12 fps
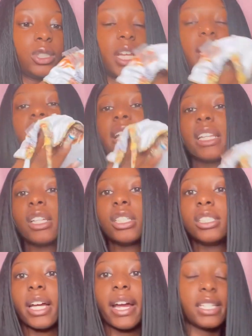it's like a
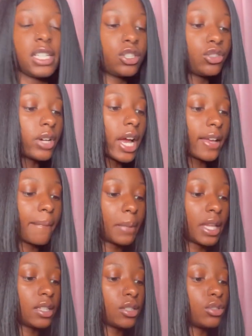little Chinese dragon
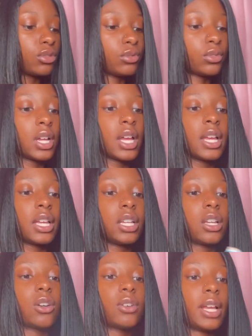bathing suit, you
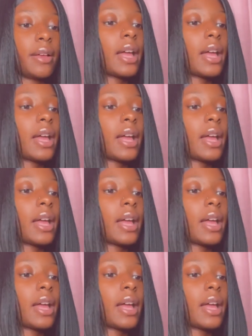know.